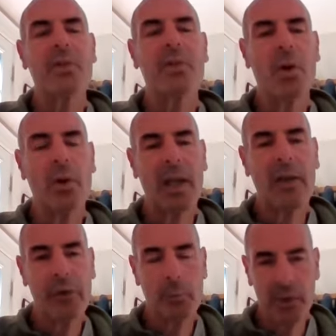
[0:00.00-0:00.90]
So
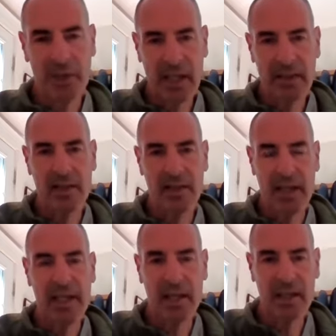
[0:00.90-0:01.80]
if you pretend there's a
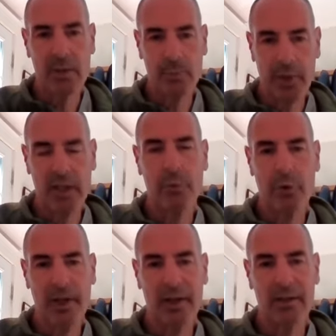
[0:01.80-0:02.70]
yin spring
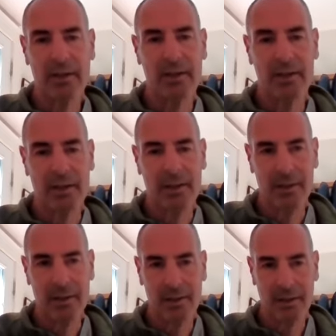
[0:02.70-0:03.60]
point
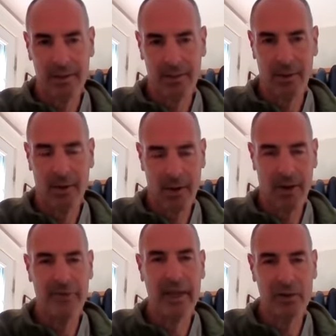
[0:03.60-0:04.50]

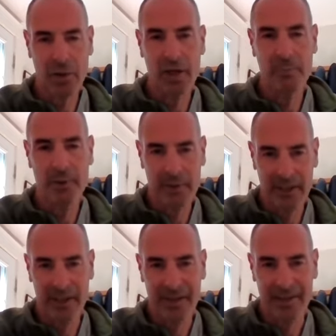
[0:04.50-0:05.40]
on that
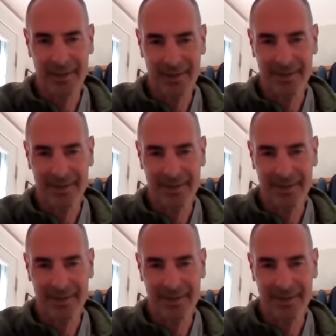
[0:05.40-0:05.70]
non-meridian,